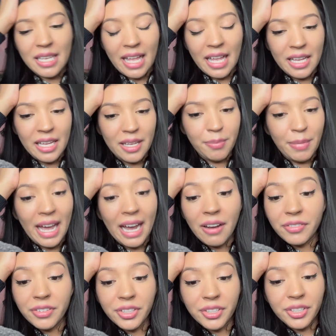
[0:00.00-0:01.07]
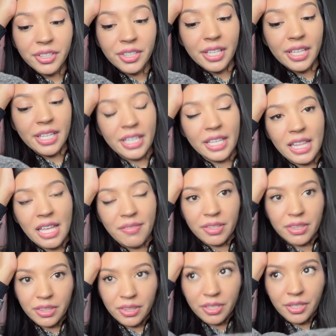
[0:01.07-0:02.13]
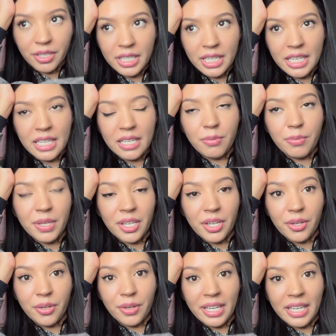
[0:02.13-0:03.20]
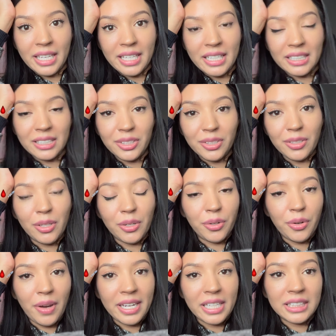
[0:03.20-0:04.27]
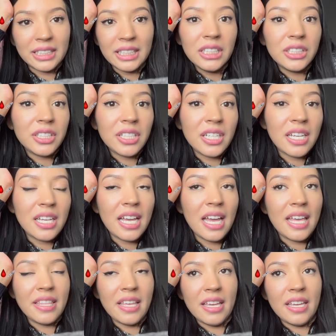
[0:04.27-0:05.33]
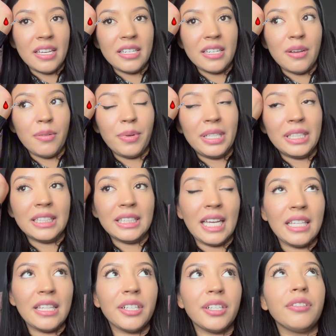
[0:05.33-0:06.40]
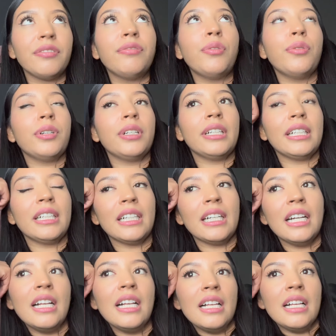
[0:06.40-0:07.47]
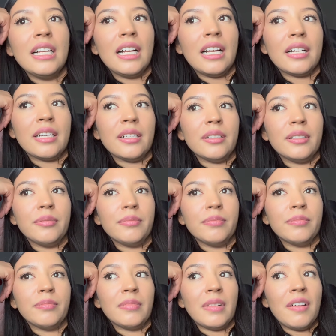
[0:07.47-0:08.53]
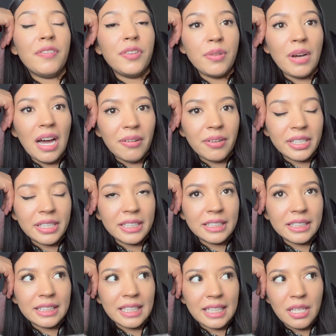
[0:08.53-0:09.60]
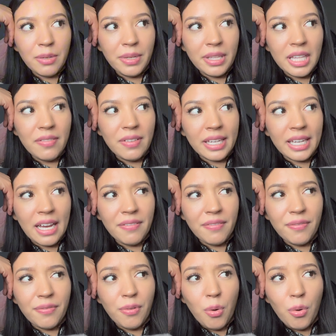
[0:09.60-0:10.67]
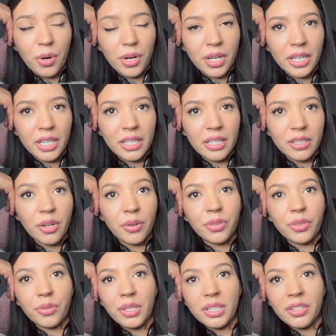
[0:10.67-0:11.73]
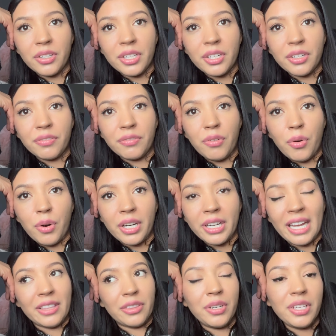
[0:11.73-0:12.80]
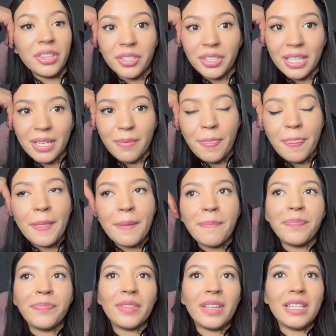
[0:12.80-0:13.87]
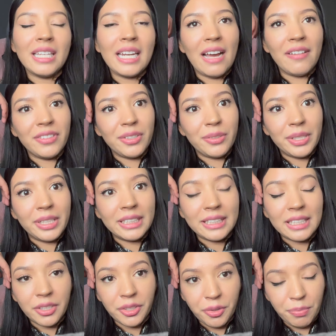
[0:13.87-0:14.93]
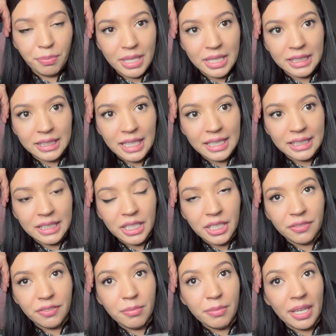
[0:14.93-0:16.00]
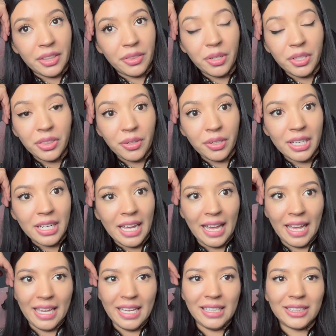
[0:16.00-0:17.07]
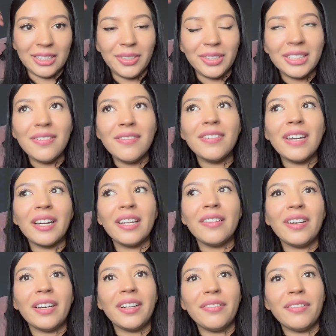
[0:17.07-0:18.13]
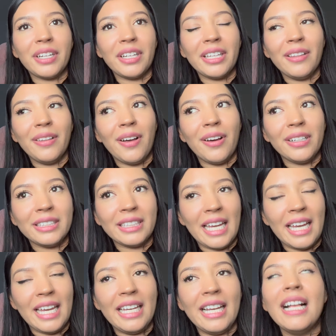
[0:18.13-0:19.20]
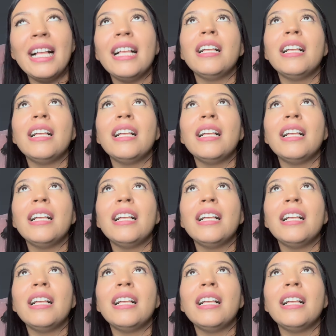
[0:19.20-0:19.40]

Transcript: After the 11:30, we go in and do local anesthesia, and then we stay there for a few hours. I think we leave like at 3:30. And then afterwards, the group B stays there from like 3:30 to 8:00. So it's a very, very, very long day.